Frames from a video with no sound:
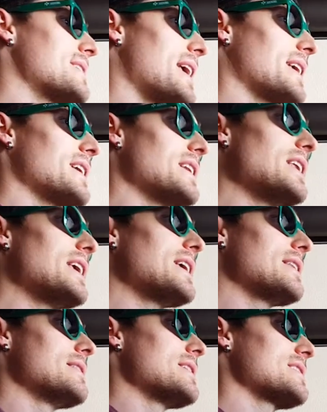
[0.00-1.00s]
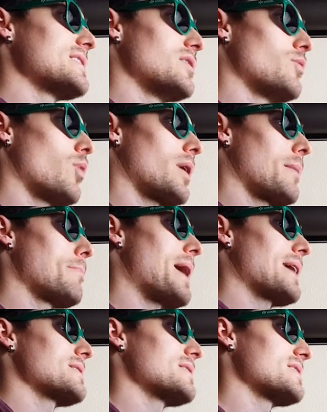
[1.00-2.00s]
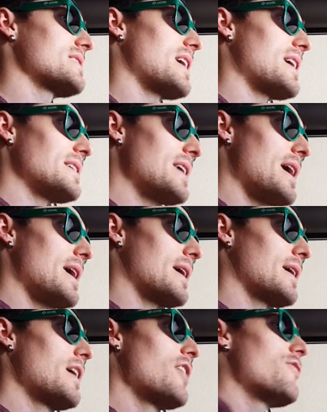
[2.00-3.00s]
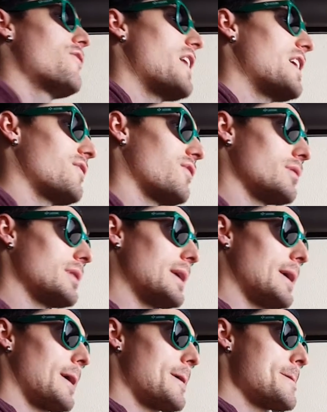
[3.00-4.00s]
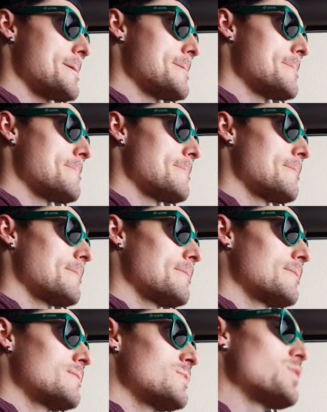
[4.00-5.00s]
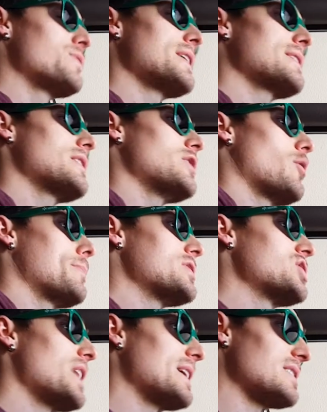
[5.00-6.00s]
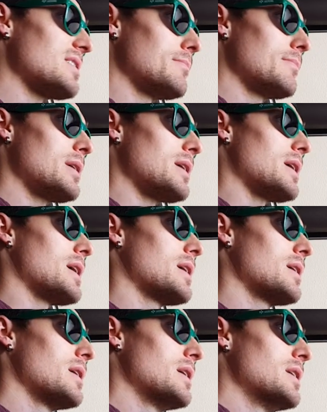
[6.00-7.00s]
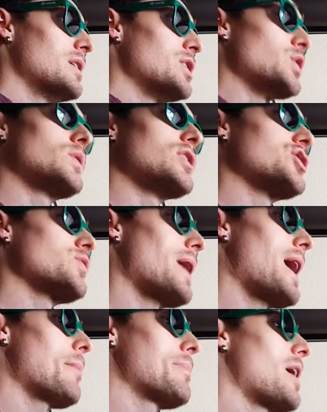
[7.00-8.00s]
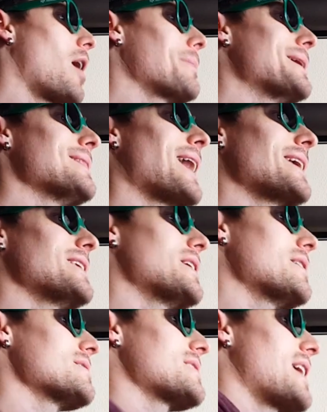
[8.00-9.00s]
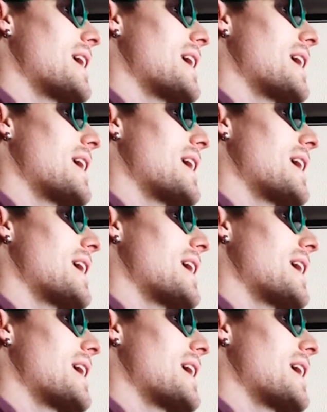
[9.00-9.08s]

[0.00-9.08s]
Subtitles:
take a knee and listen to what I'm about to say, yeah, faithfully. You think that you'll be chasing me. You can try, but I'll be light years